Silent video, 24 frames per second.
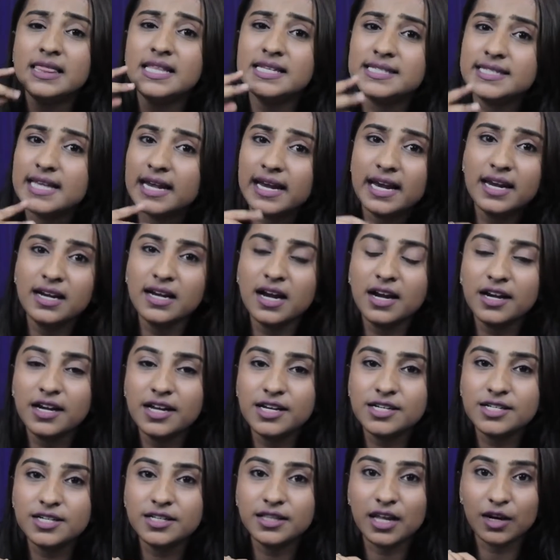The second
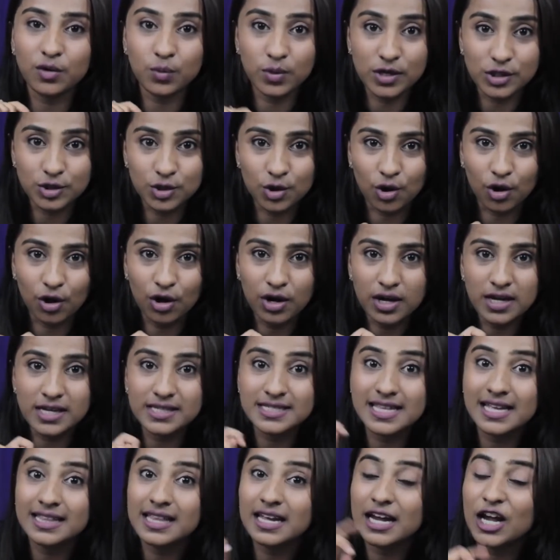condition that we saw is
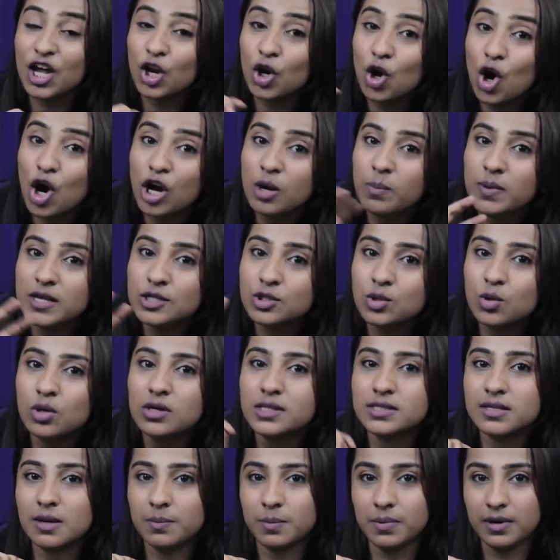that they cannot be
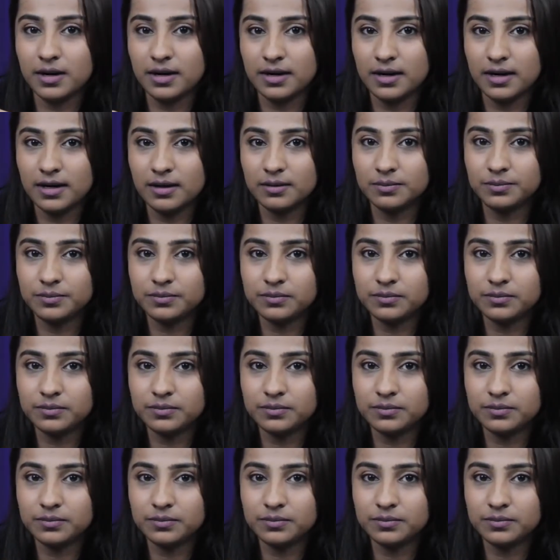sold separately.